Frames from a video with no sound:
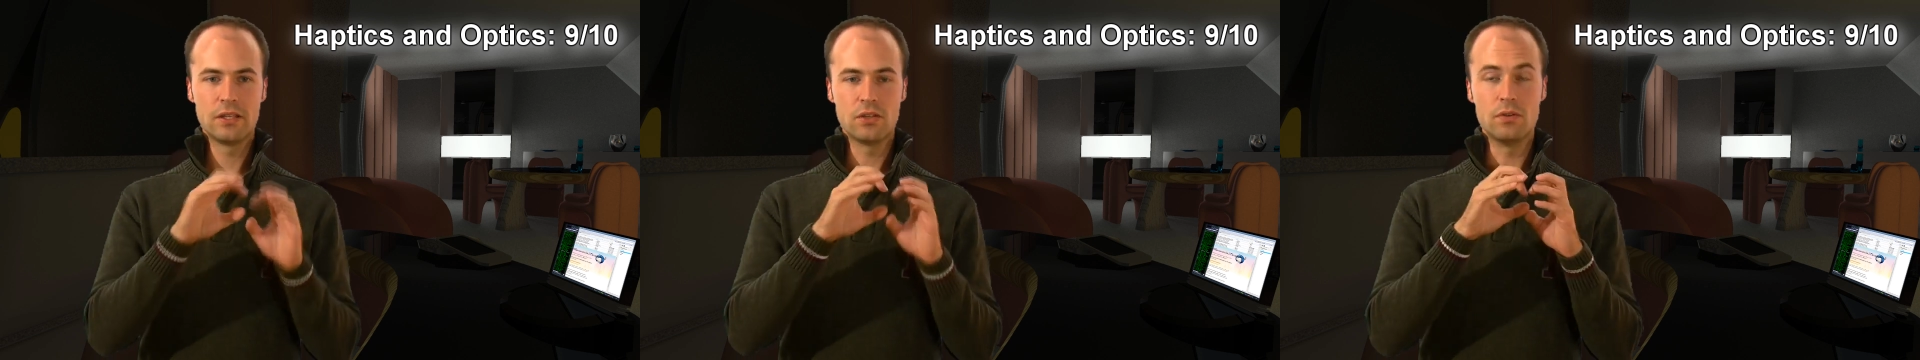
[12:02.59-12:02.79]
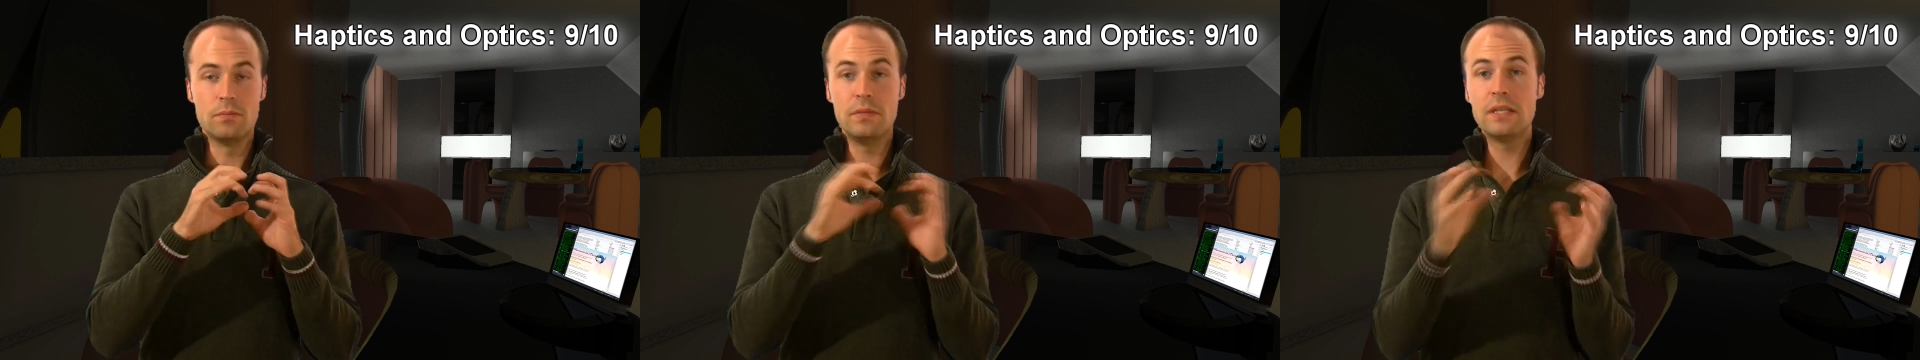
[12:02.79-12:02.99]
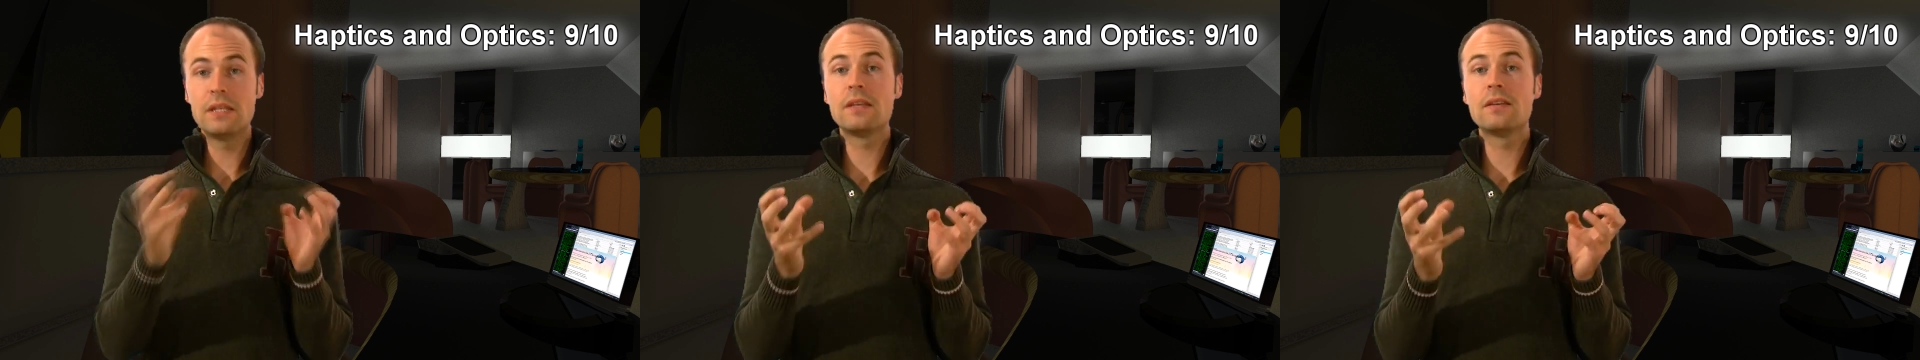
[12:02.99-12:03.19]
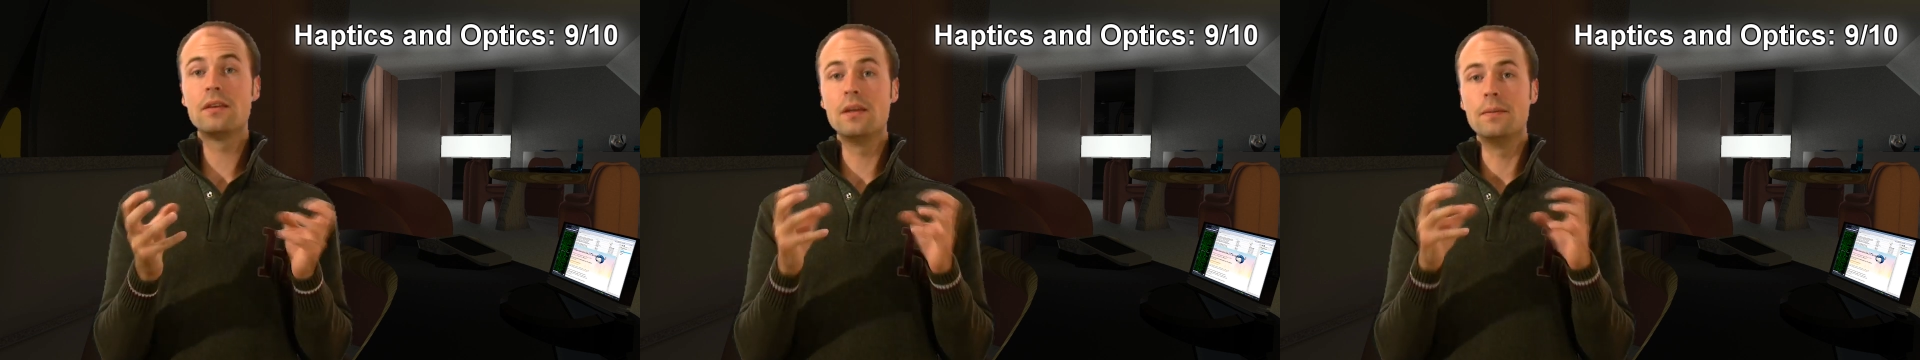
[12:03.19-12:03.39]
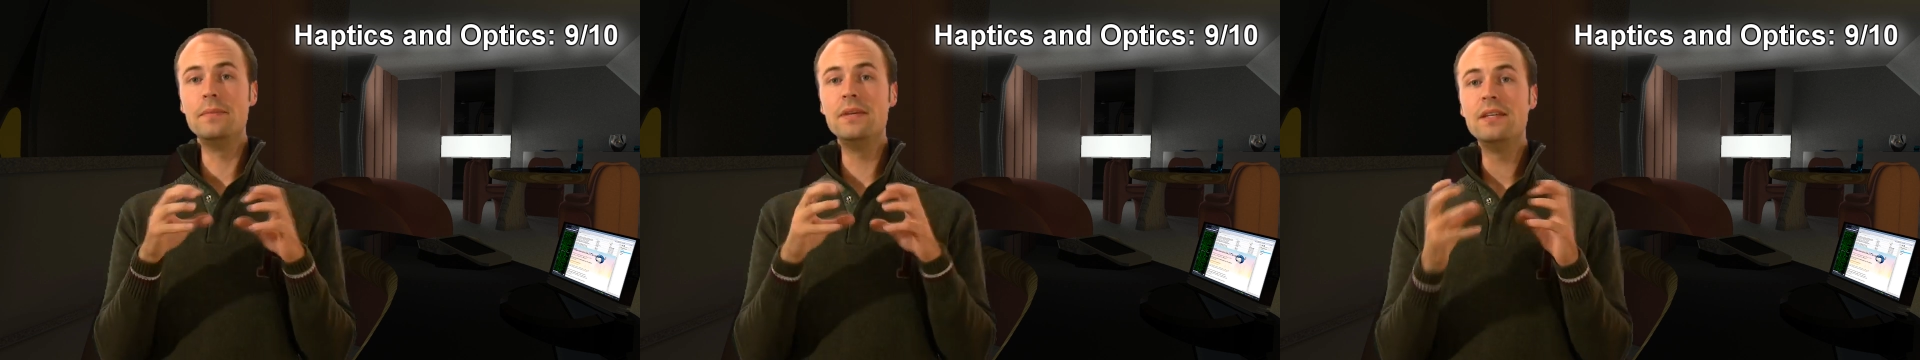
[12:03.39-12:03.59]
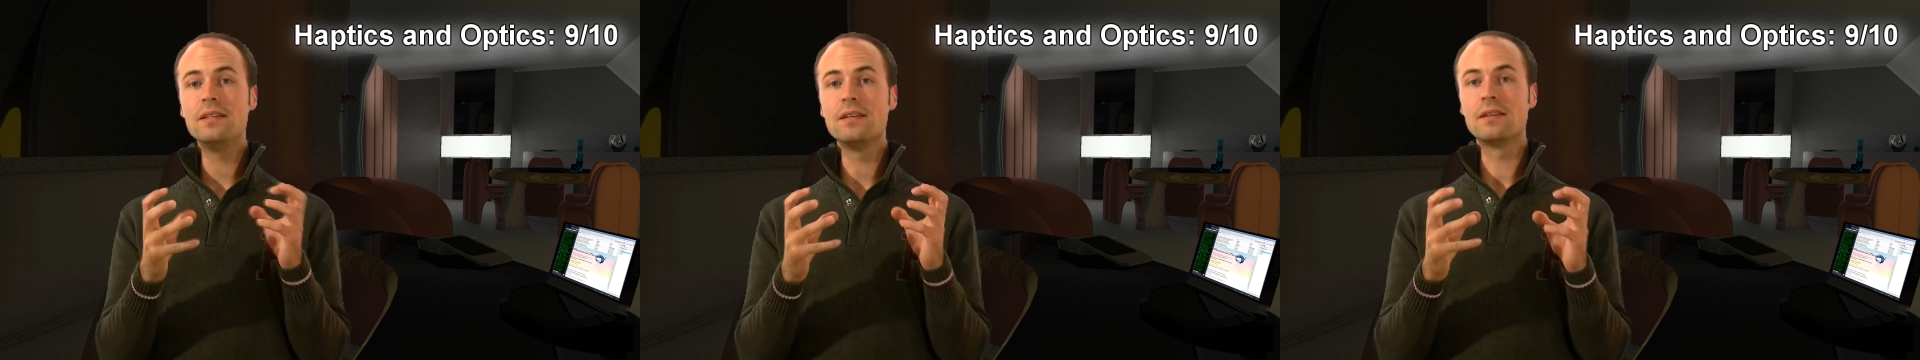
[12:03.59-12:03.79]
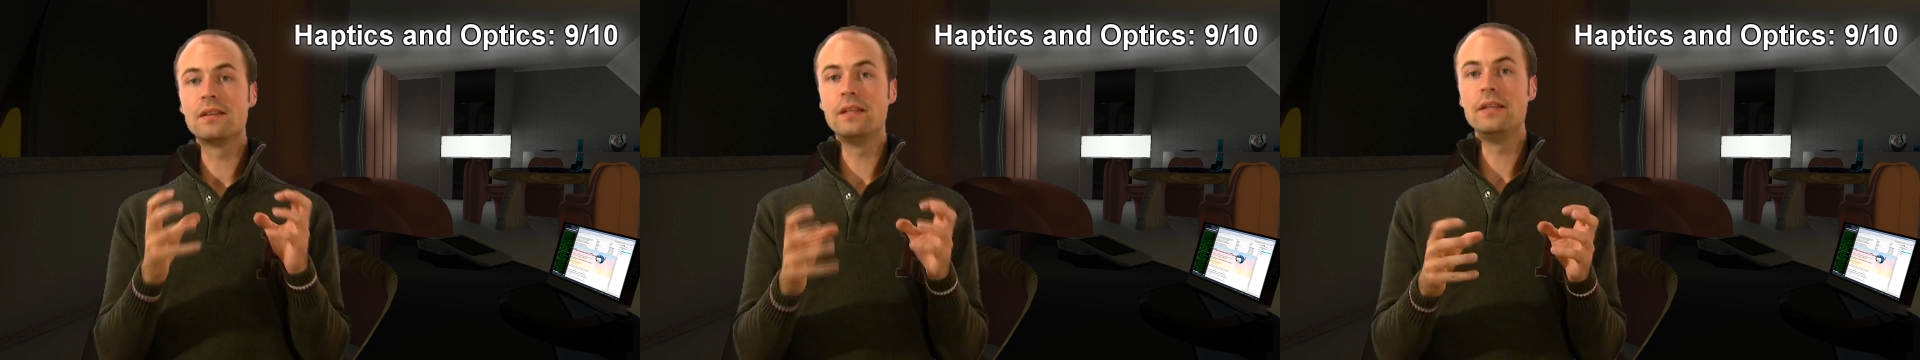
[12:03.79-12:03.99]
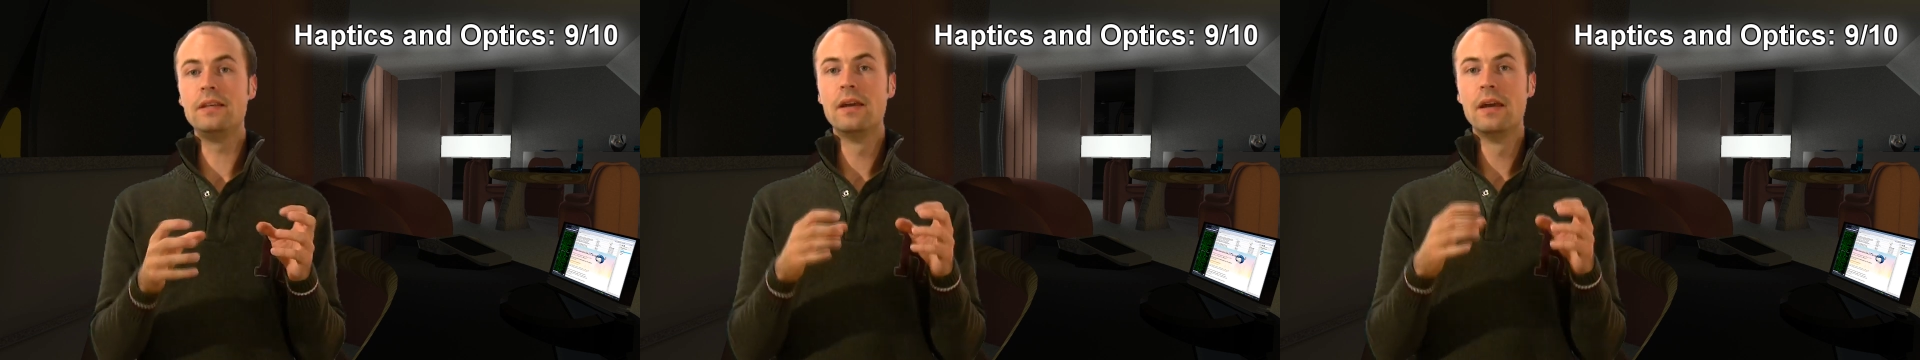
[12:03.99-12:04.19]
you
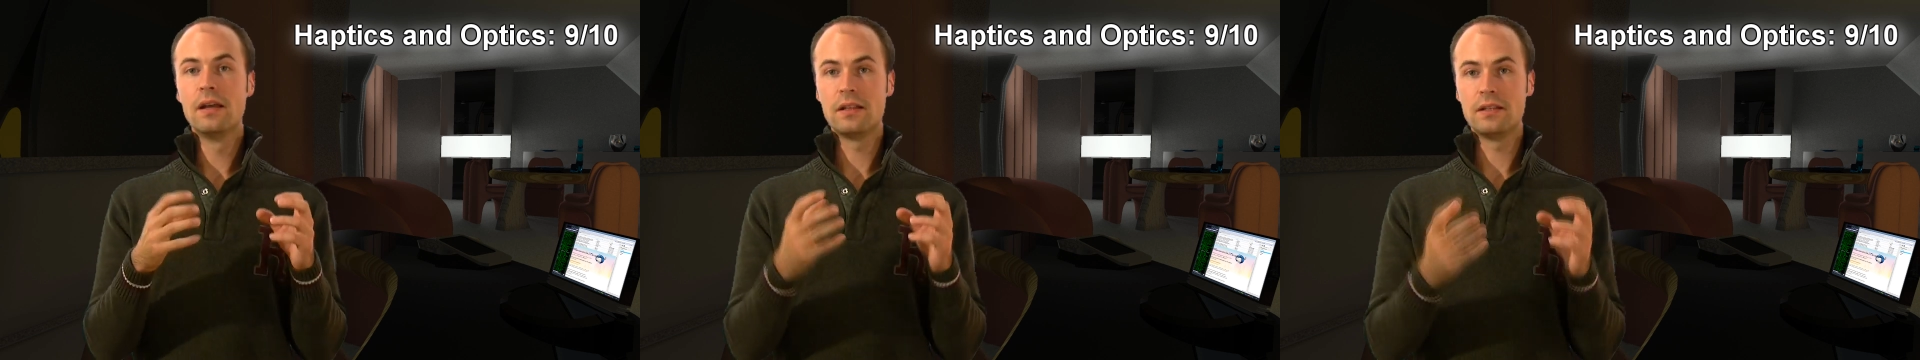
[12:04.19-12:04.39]
immediately